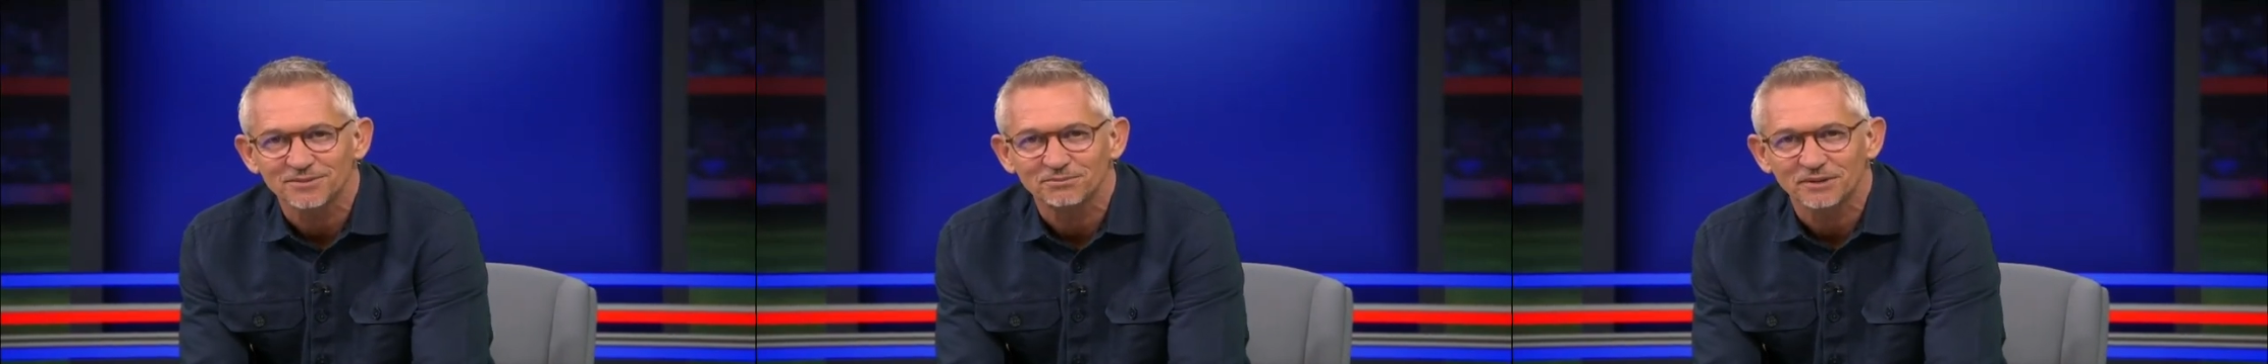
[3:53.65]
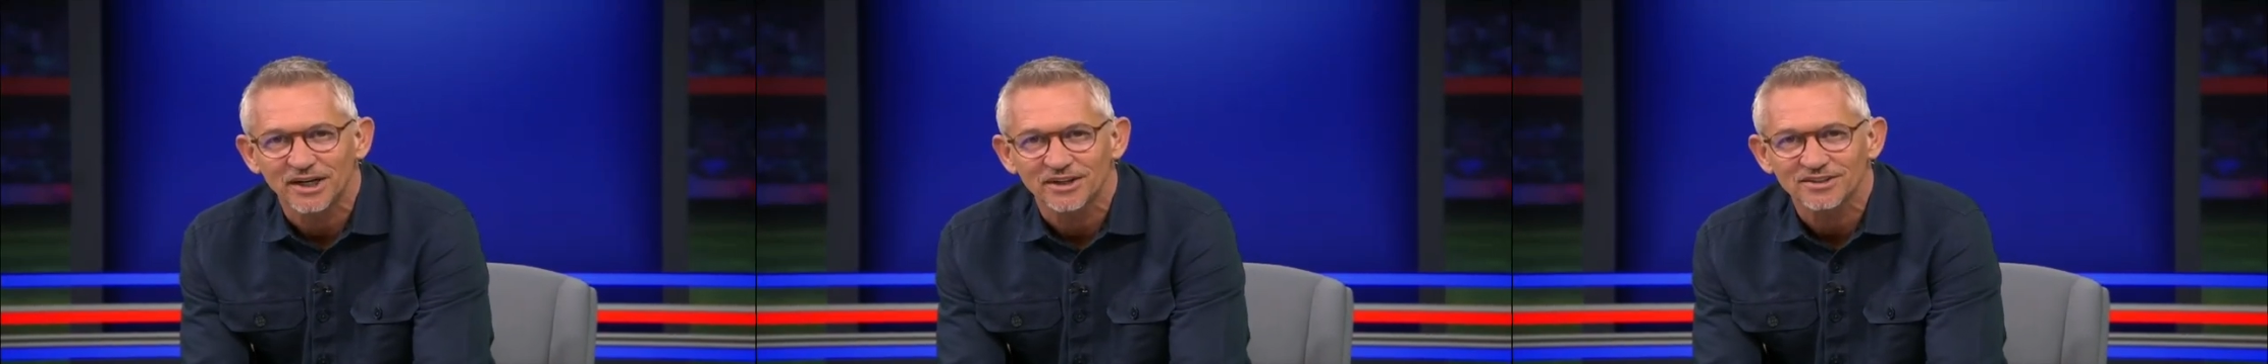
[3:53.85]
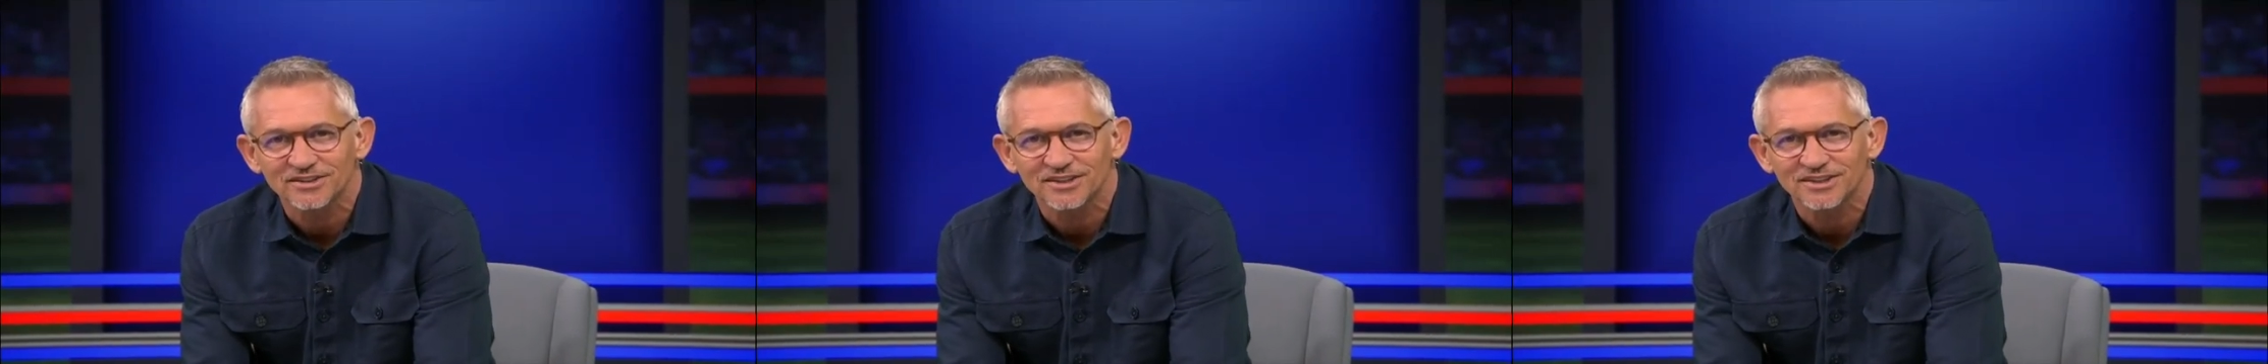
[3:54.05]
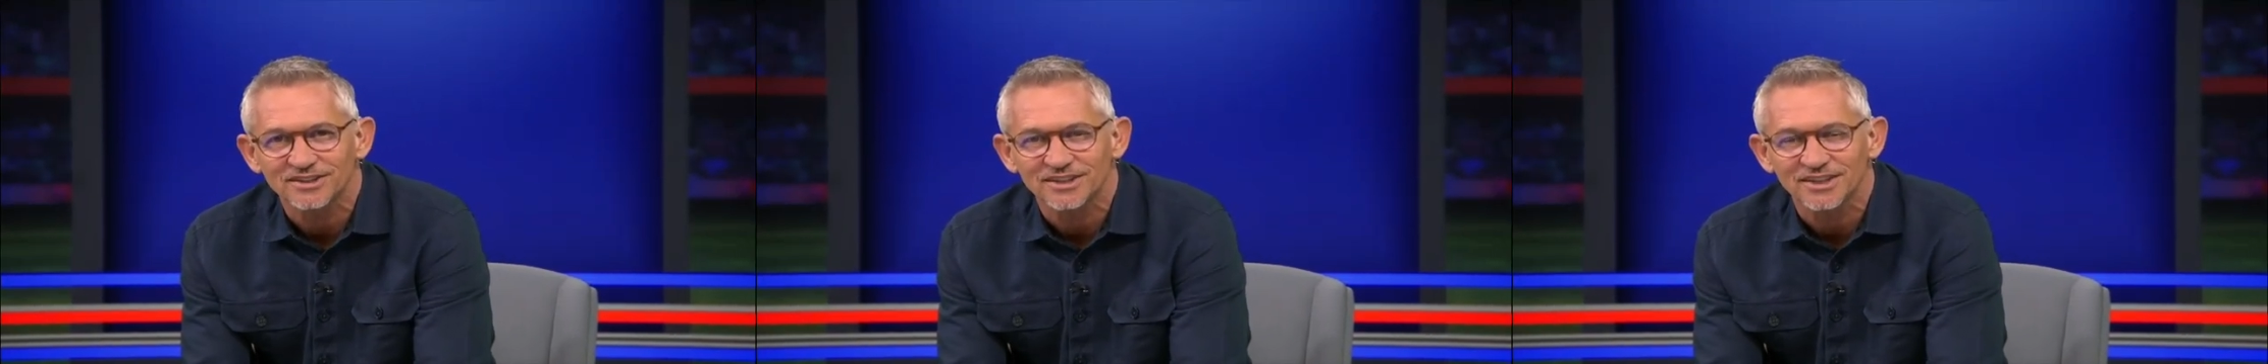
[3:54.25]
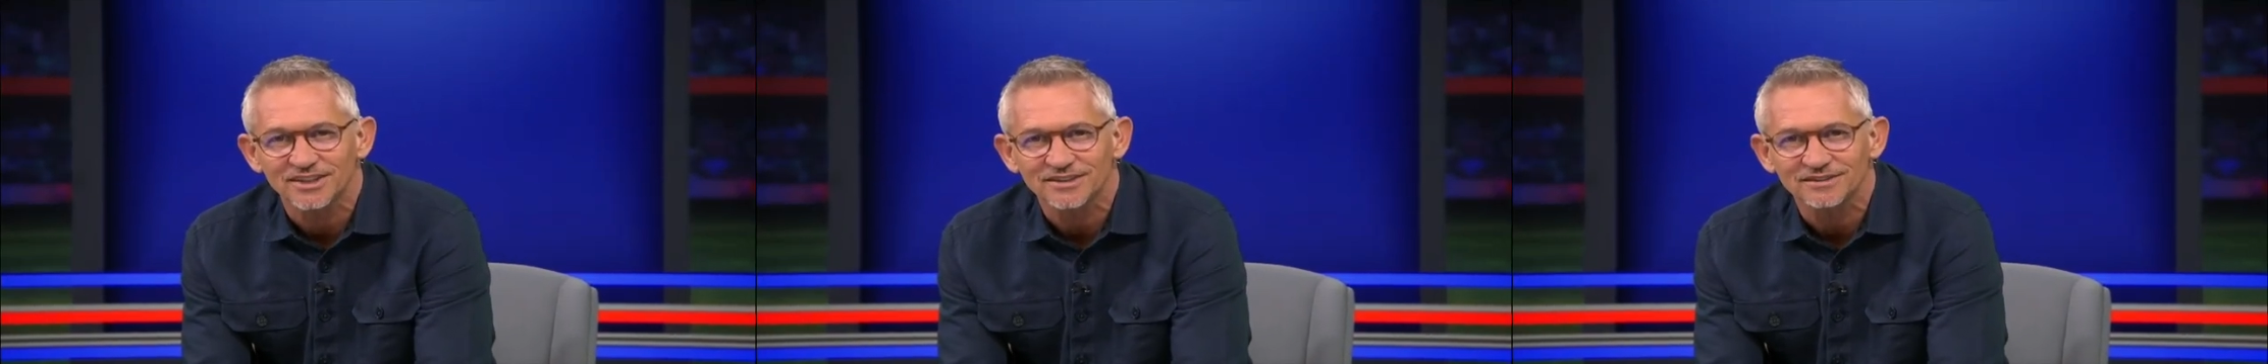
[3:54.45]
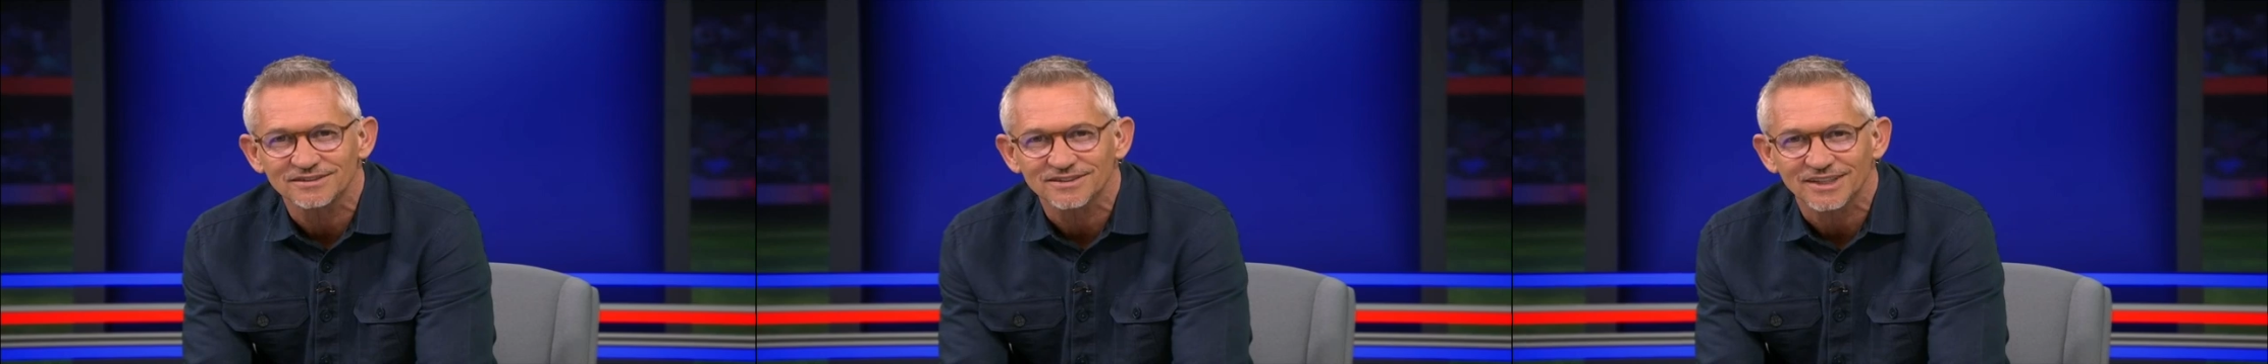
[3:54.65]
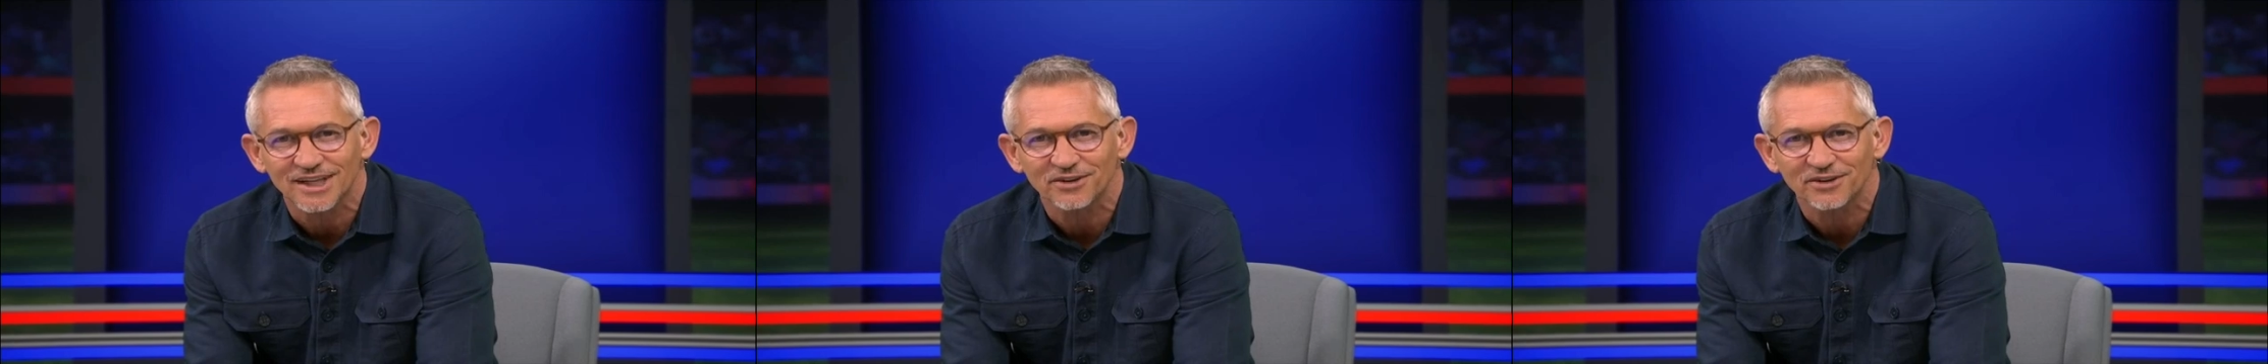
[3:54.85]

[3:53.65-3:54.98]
St Mary's this season.